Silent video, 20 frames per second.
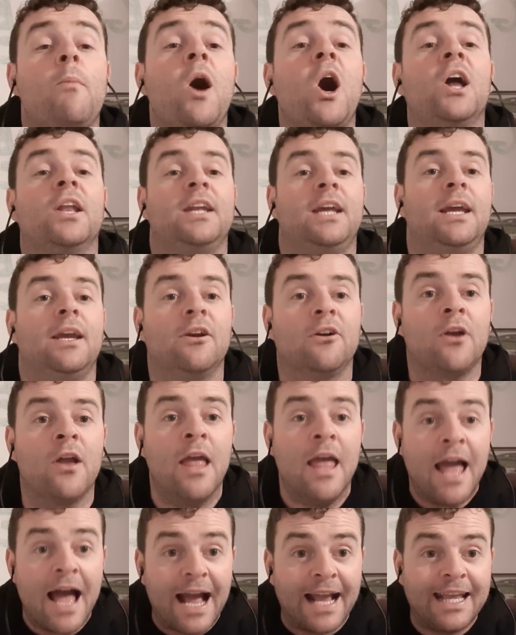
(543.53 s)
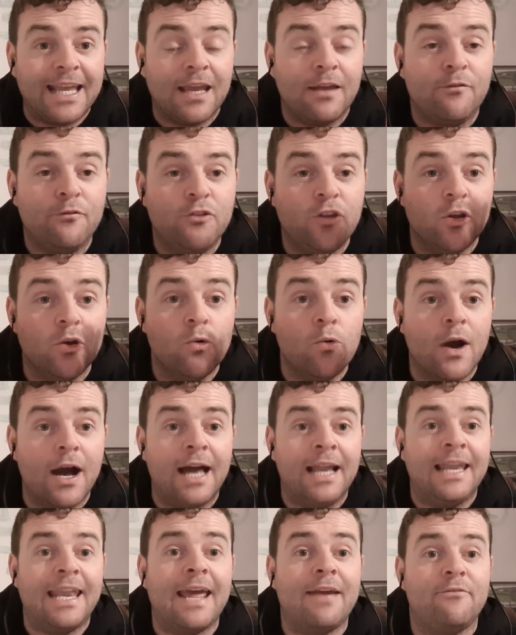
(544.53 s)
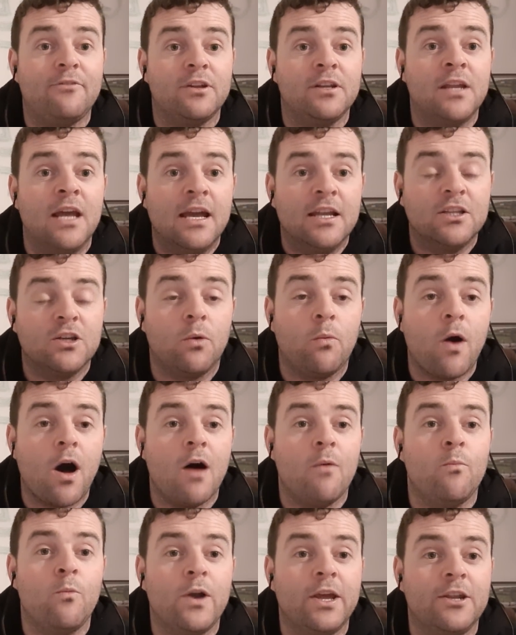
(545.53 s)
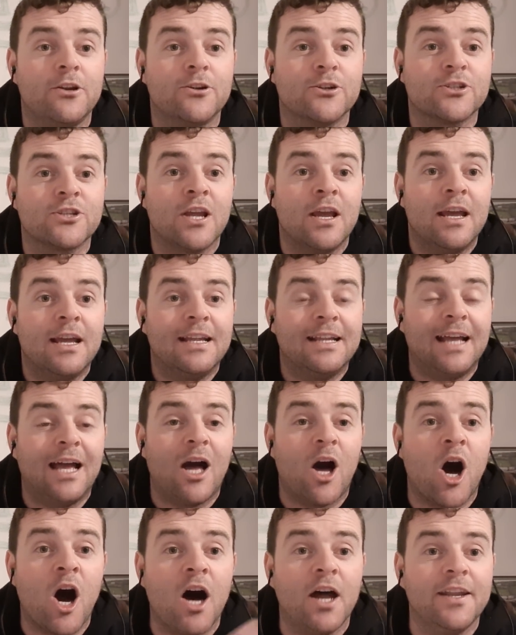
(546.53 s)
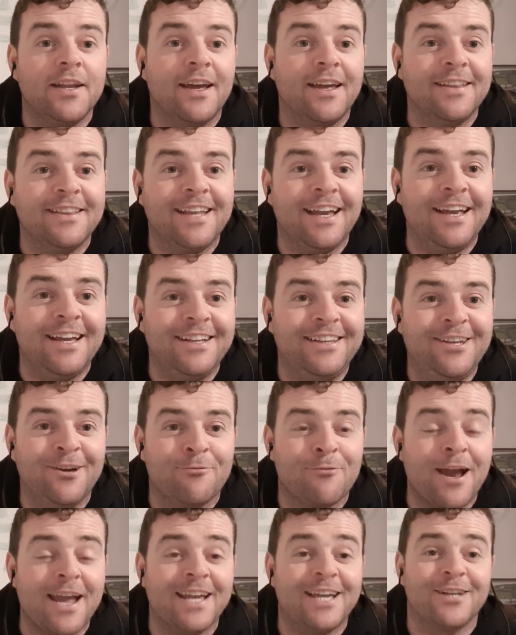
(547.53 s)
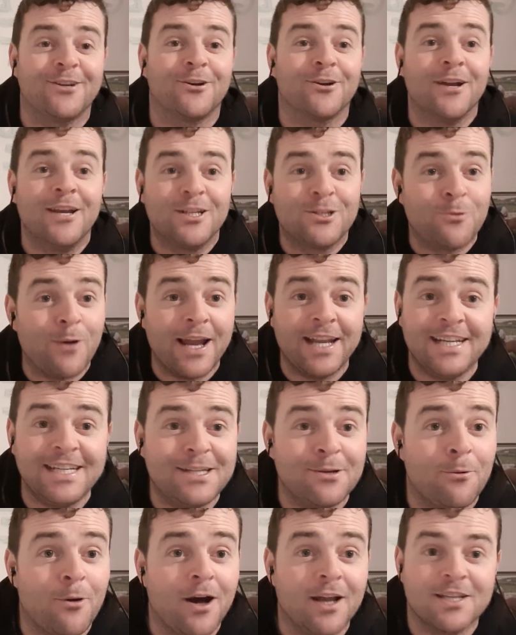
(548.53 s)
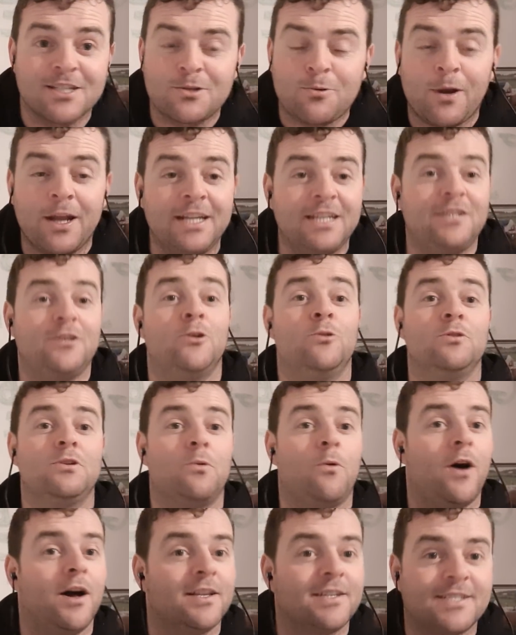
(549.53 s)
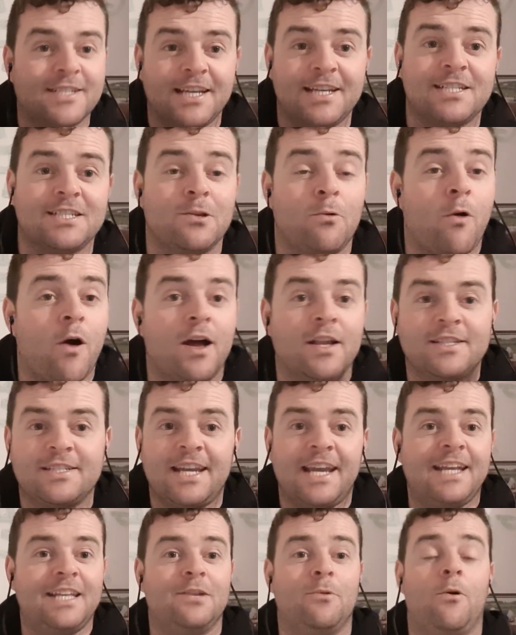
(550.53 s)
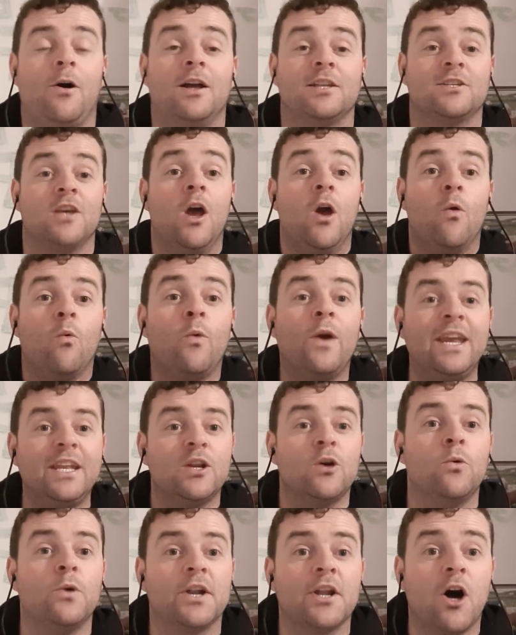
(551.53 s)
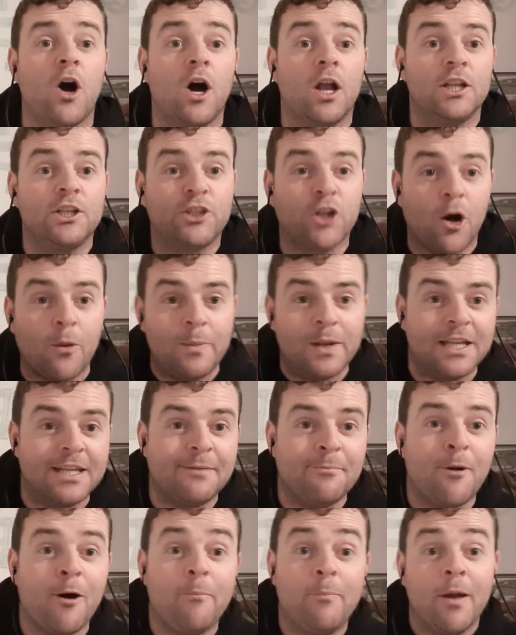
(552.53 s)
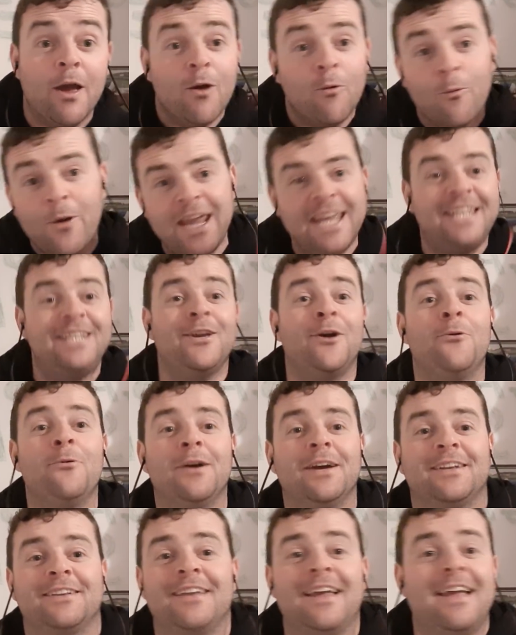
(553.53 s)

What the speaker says: on here and give you 11-1 winners on the regular. 20-1s, 22-1s, 6-1s, 8-1s. We do it all. Double them up. We do it.